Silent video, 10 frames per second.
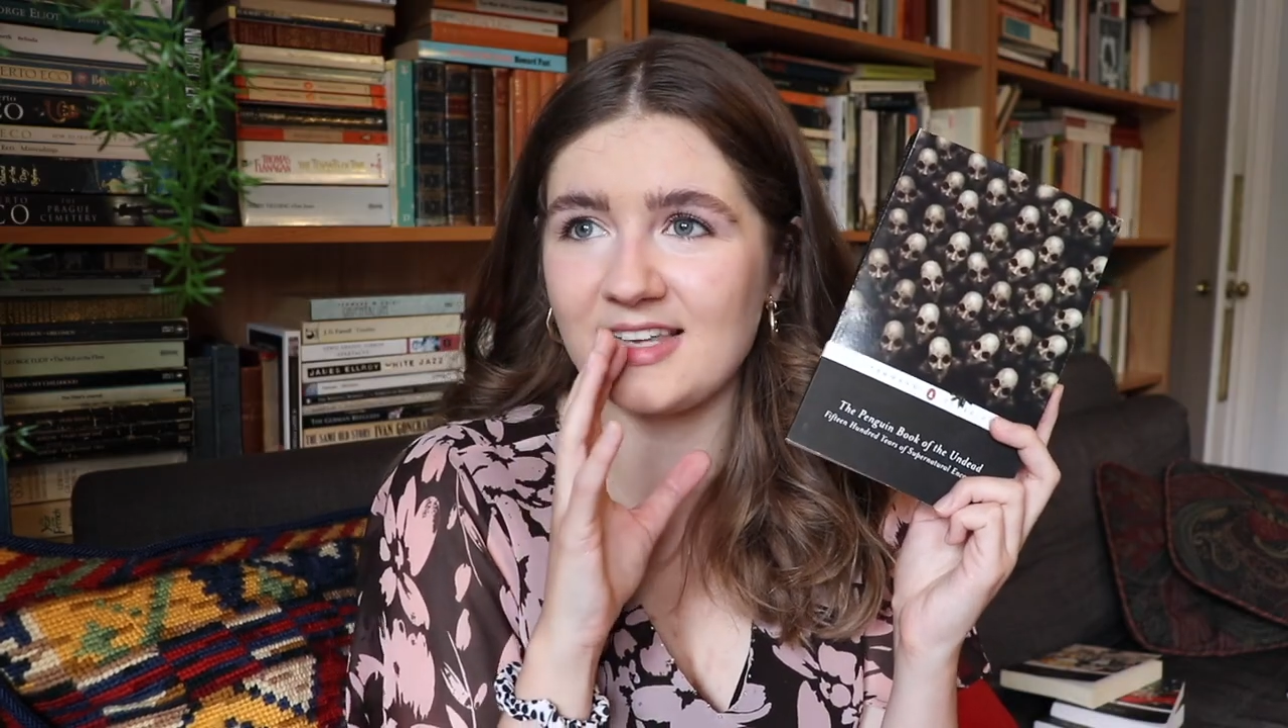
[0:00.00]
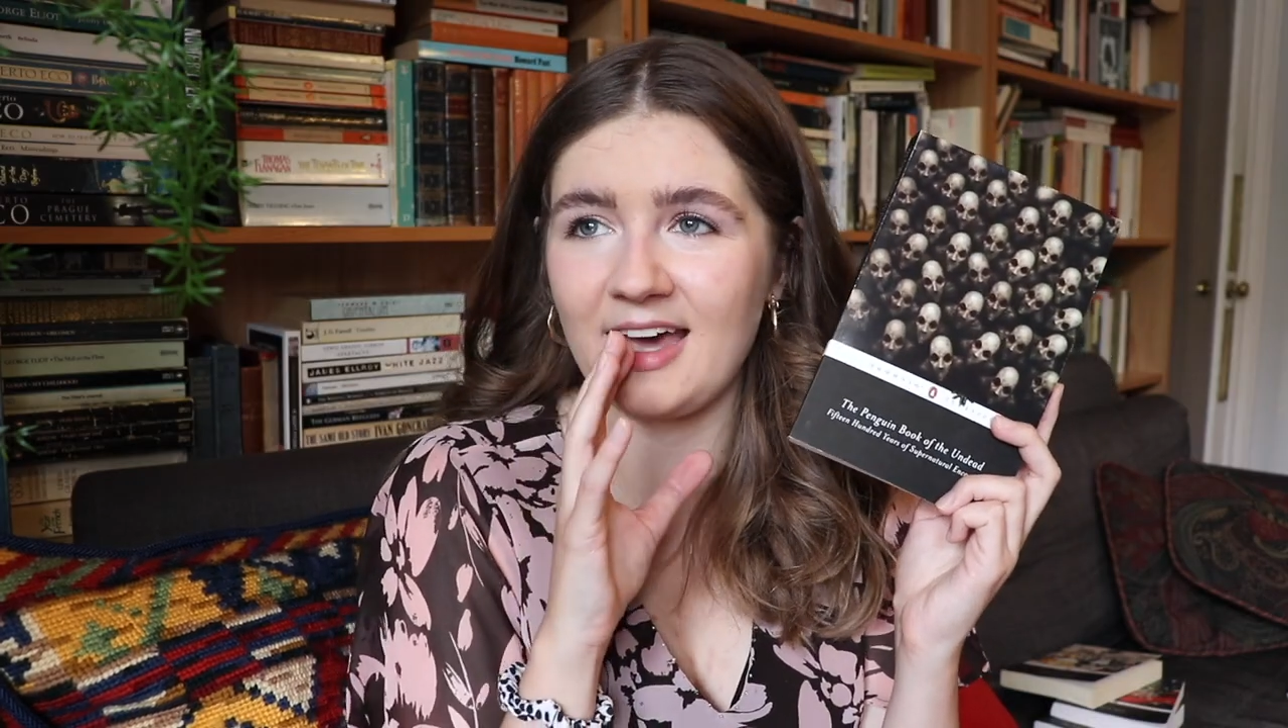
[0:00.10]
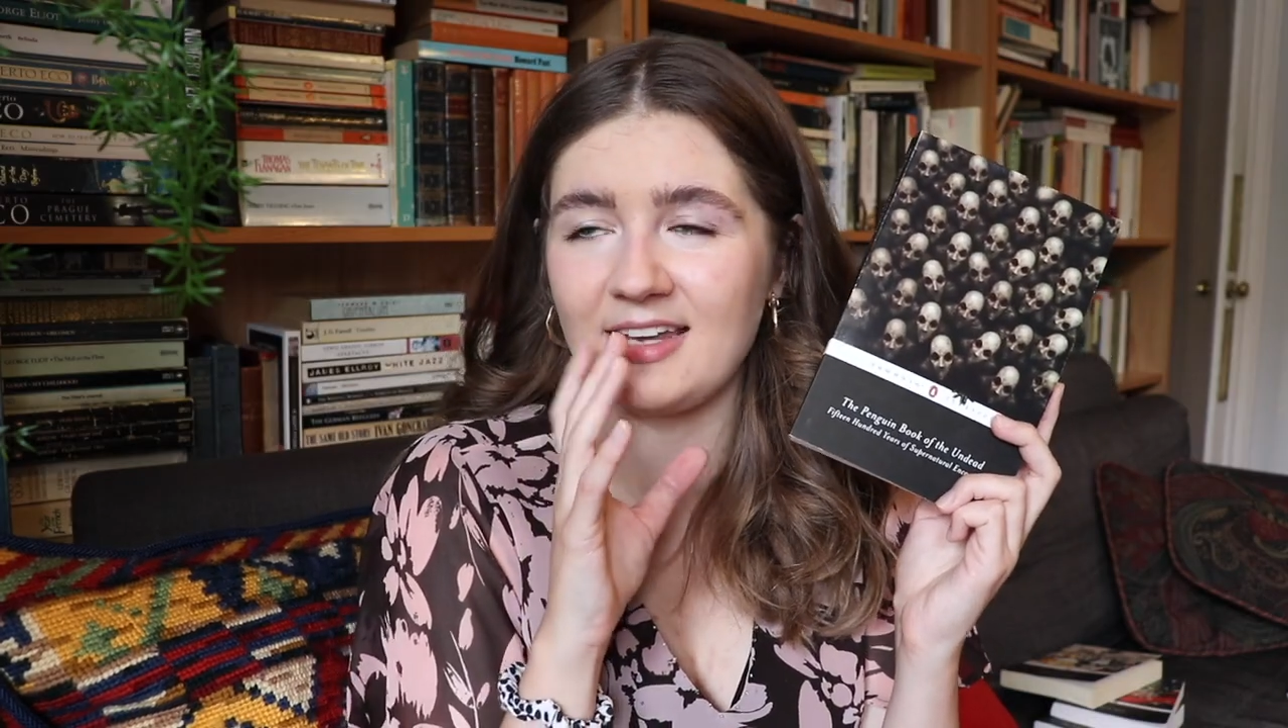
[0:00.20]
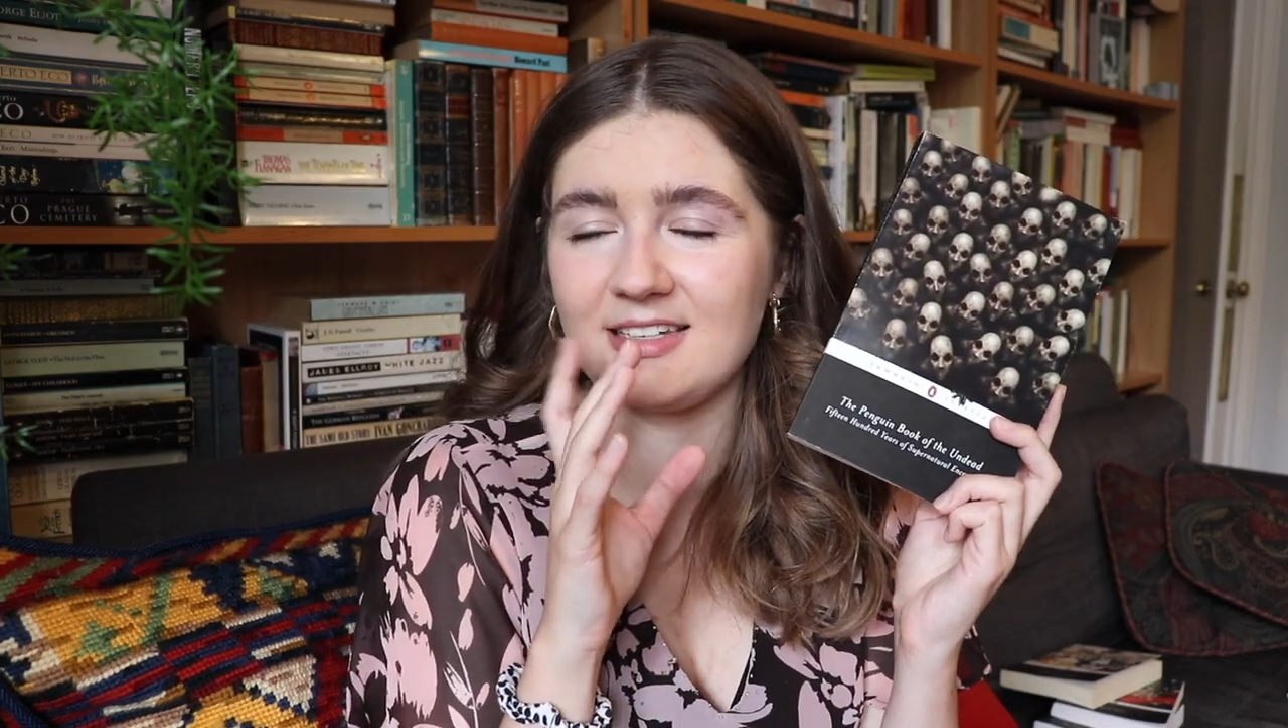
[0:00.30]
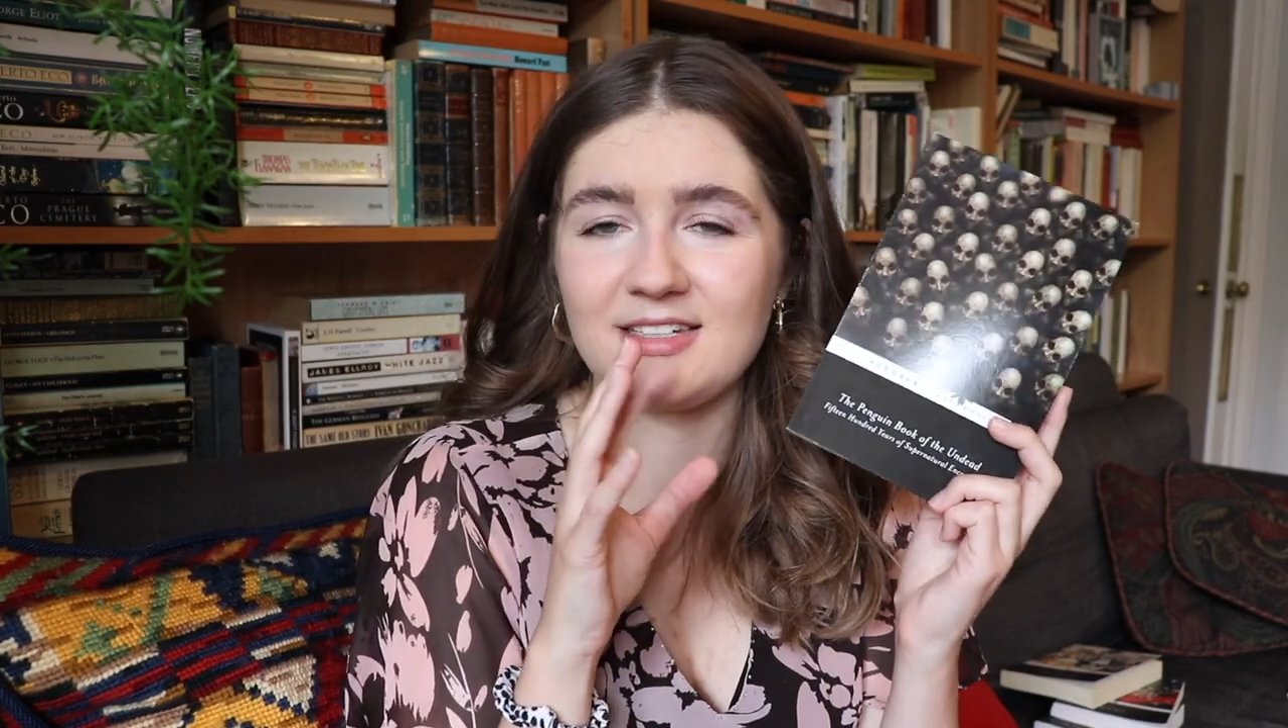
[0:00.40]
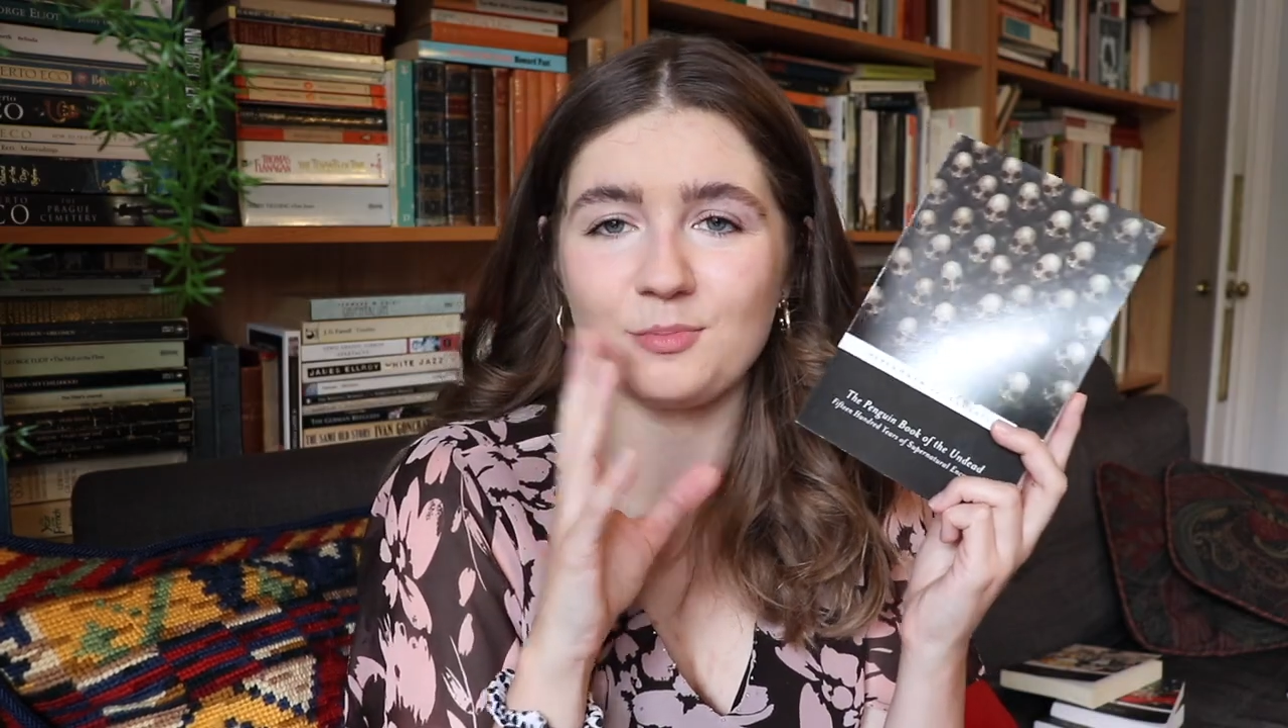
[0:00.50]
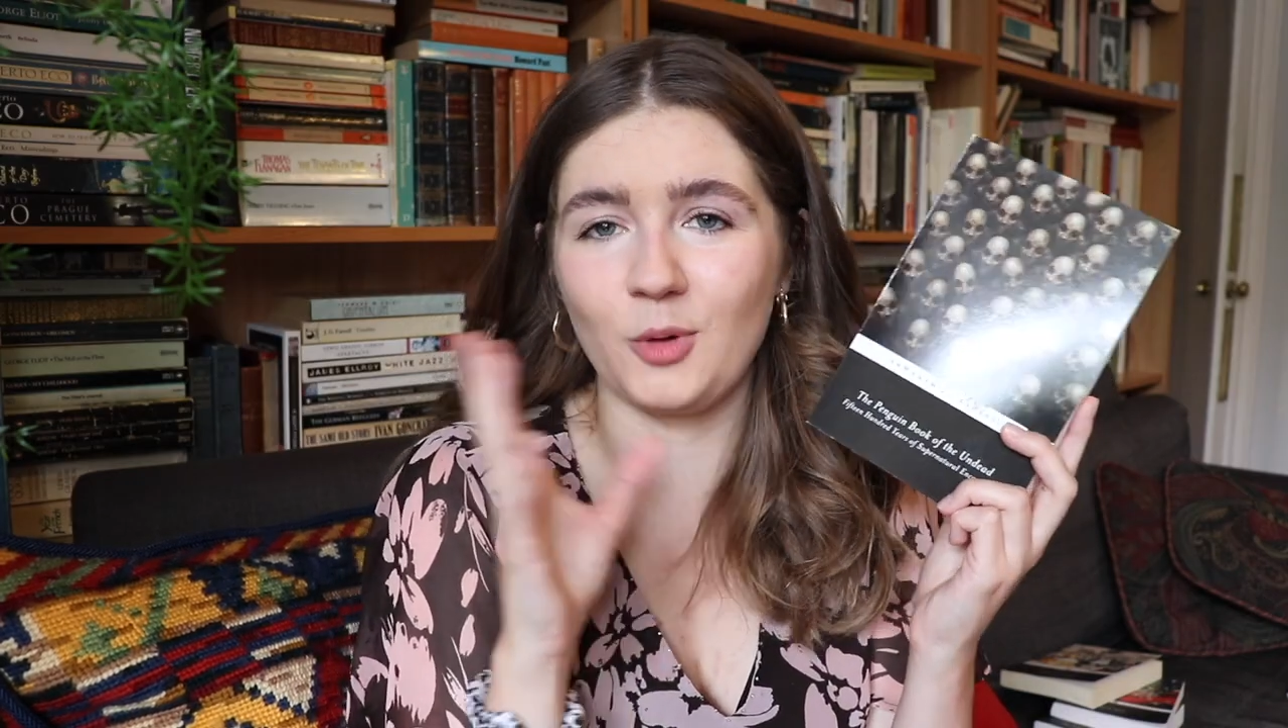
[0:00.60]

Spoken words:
and,